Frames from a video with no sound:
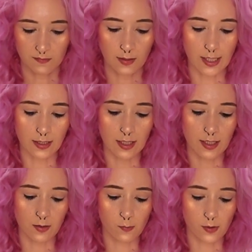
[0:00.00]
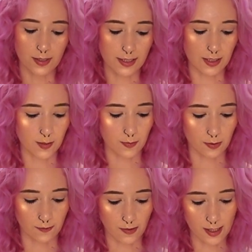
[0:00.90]
And then 1
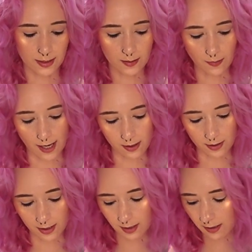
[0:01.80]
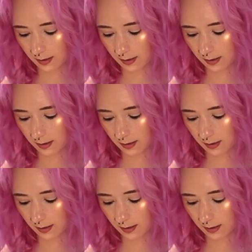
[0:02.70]
teaspoon of onion powder.